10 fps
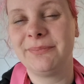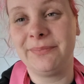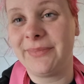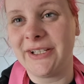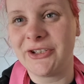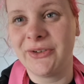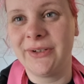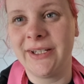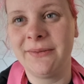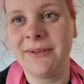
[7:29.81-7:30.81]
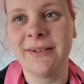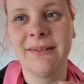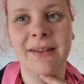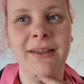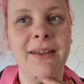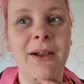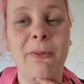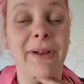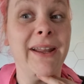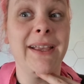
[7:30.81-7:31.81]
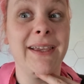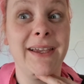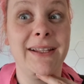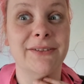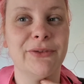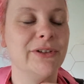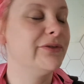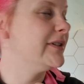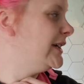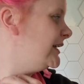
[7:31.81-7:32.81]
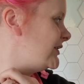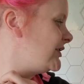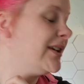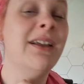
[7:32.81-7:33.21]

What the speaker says: batch cooking when I can for the fridge.